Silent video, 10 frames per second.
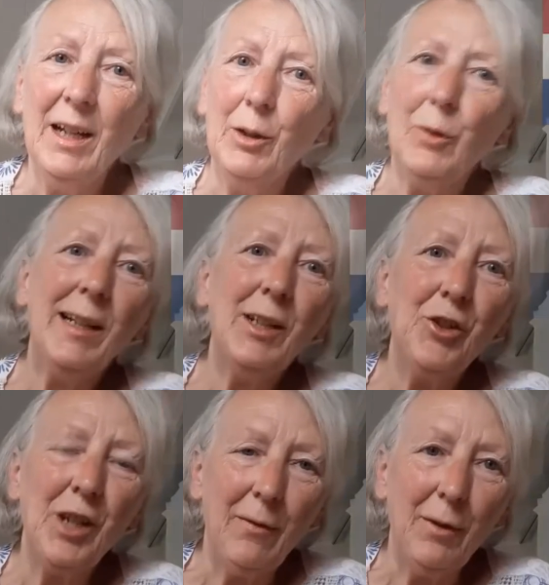What I'd like to
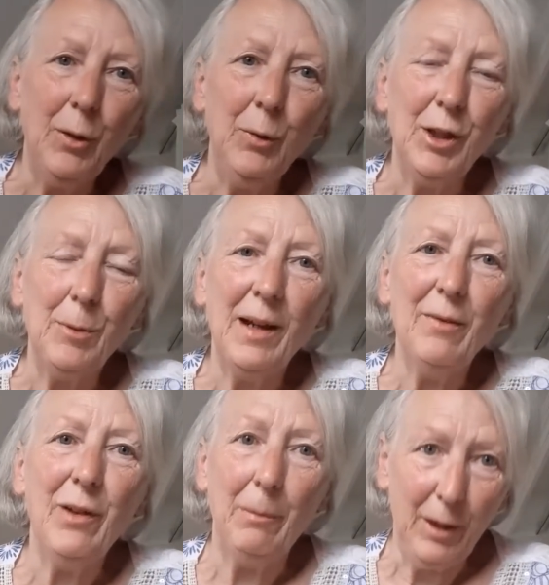share with you is my
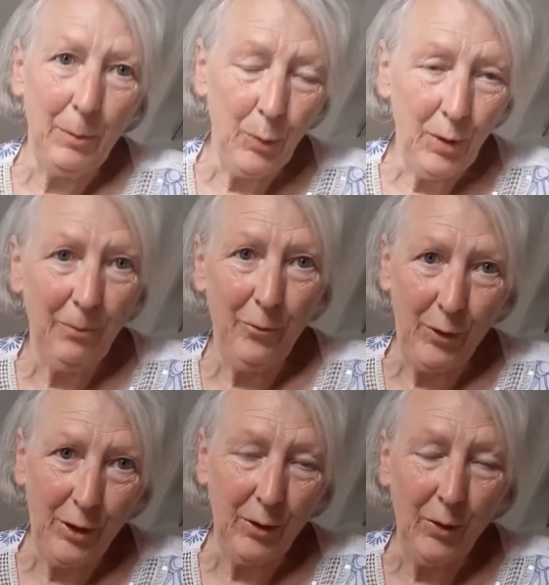fabric book I'm
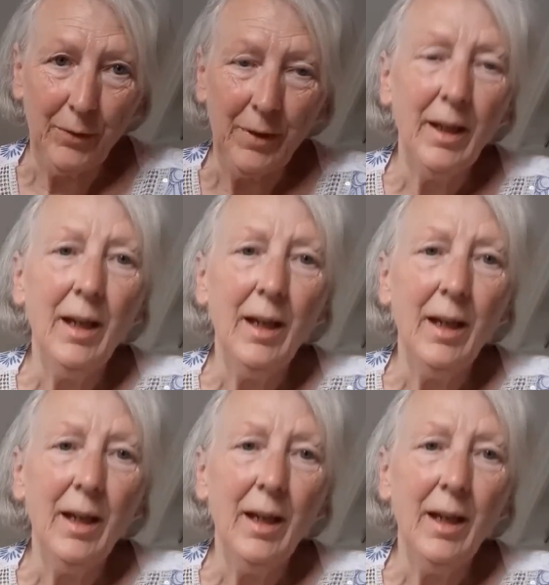working on.